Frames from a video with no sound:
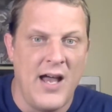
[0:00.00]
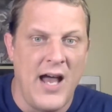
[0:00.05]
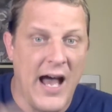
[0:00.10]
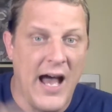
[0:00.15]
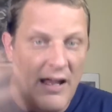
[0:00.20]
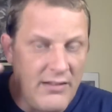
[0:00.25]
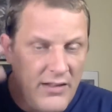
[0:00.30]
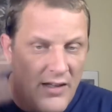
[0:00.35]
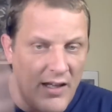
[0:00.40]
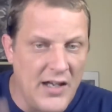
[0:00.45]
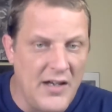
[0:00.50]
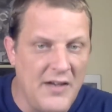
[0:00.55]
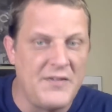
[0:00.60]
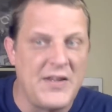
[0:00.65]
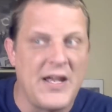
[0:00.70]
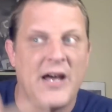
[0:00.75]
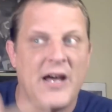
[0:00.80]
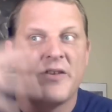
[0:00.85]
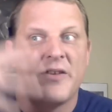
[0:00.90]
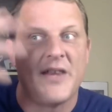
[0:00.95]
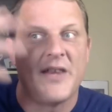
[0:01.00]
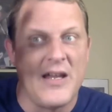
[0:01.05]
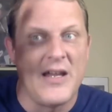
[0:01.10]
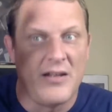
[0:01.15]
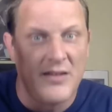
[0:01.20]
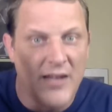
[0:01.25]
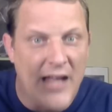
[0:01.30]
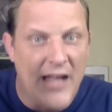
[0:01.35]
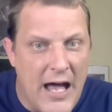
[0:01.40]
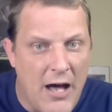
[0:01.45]
I loved how they
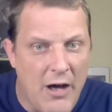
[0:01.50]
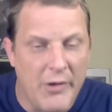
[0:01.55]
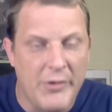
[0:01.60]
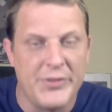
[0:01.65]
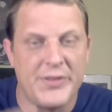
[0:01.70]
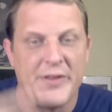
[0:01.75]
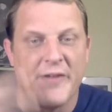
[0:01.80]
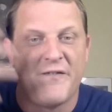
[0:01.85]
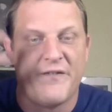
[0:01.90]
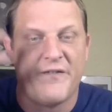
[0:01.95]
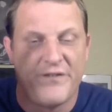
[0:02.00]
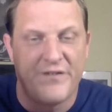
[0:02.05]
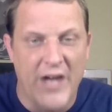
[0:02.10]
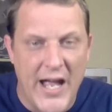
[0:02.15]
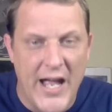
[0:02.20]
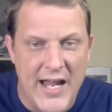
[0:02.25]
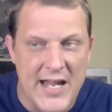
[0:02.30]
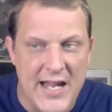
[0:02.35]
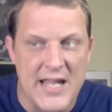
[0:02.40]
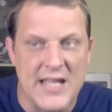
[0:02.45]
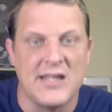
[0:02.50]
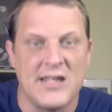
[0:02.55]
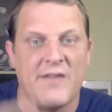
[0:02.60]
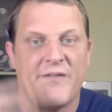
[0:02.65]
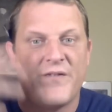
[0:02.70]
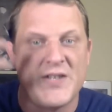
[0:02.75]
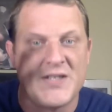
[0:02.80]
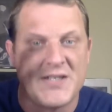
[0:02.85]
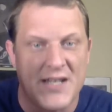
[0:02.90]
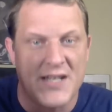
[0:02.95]
allowed the fight and the
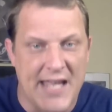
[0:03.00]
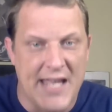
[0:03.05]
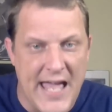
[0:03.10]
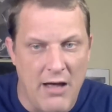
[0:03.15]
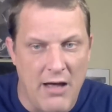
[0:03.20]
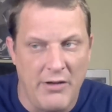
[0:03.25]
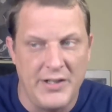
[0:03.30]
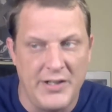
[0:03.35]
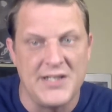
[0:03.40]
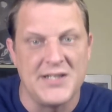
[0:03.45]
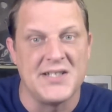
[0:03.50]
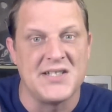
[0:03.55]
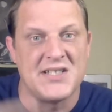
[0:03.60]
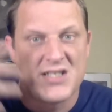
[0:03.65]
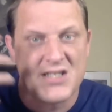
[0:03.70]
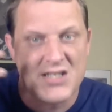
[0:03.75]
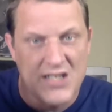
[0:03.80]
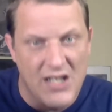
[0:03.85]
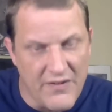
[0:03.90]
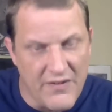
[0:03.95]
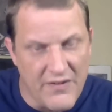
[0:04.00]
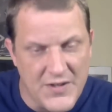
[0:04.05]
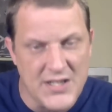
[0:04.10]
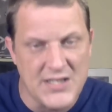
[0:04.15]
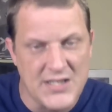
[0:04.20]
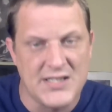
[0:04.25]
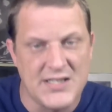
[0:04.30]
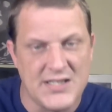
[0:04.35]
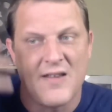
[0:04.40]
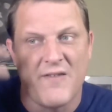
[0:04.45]
physicality and the
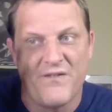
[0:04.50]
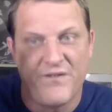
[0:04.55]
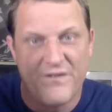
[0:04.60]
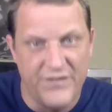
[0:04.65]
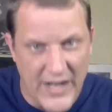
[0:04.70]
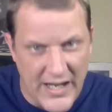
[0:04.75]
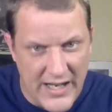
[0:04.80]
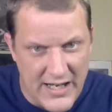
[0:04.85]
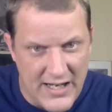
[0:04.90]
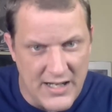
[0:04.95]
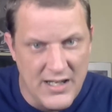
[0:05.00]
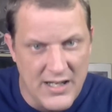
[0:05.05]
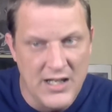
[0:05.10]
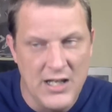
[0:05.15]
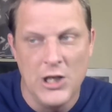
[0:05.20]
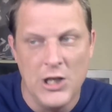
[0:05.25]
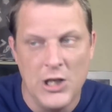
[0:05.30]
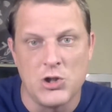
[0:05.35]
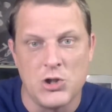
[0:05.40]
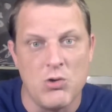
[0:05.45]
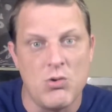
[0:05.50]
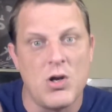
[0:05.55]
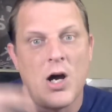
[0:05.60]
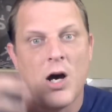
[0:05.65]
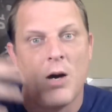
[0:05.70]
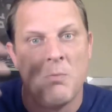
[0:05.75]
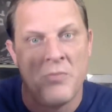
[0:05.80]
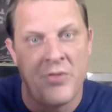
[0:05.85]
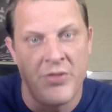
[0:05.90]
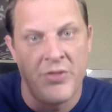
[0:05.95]
stiffness of the fight to
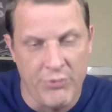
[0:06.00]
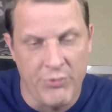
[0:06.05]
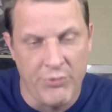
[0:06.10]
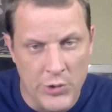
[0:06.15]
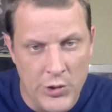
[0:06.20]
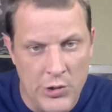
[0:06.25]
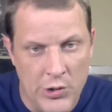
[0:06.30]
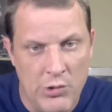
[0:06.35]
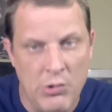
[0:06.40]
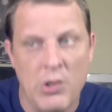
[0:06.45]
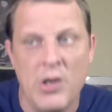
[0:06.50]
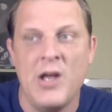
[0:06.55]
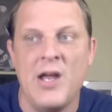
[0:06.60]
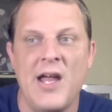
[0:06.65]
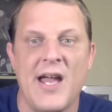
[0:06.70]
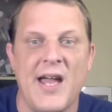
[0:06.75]
come through,